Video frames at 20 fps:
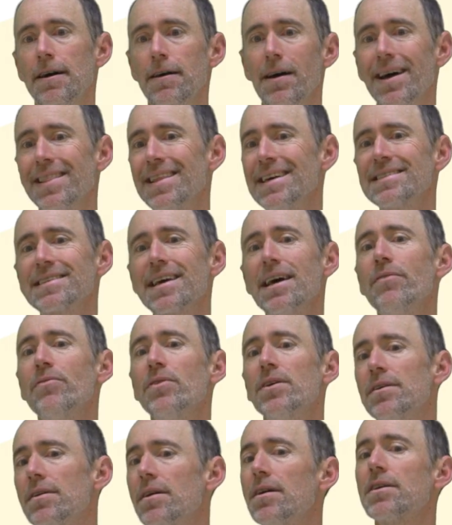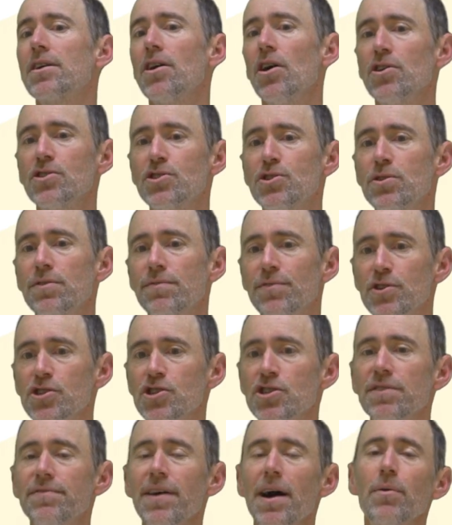And that's kind of a cartoon
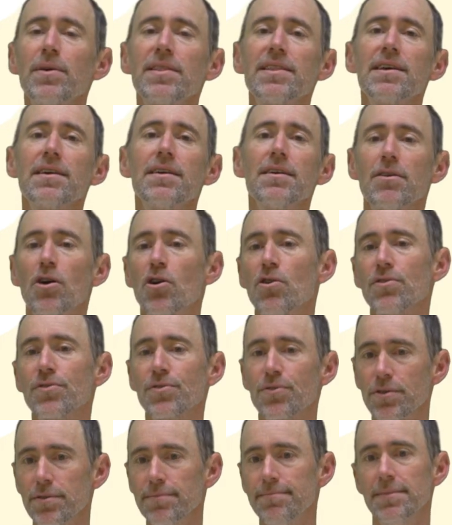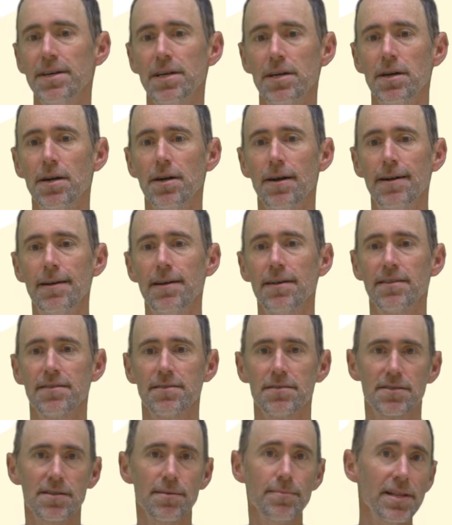version of how we think Earth grew.
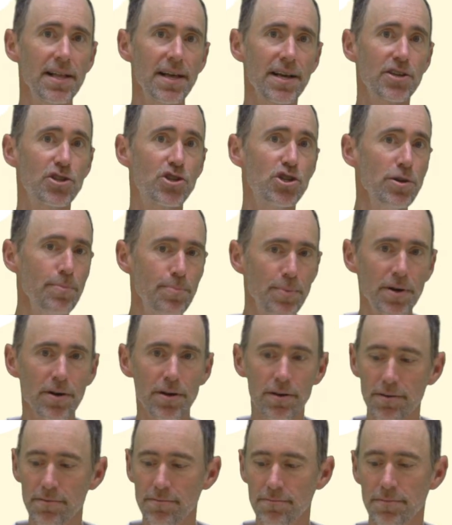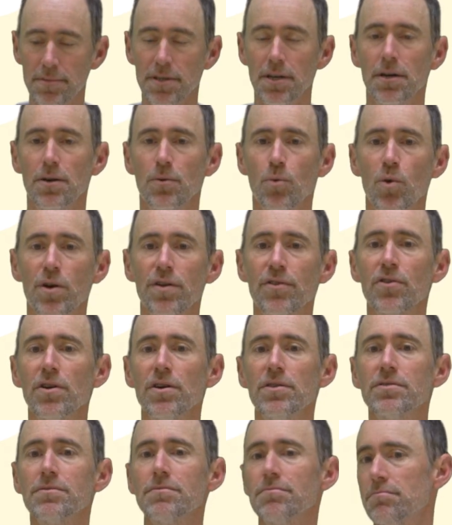Something like Jupiter would have
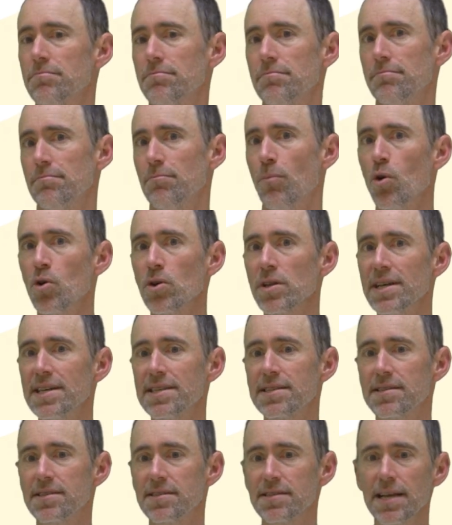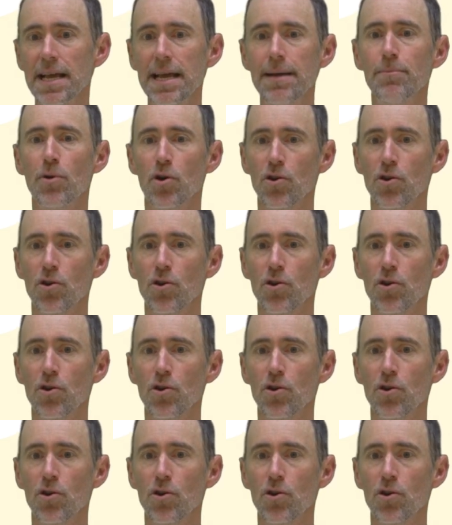grown more or less the same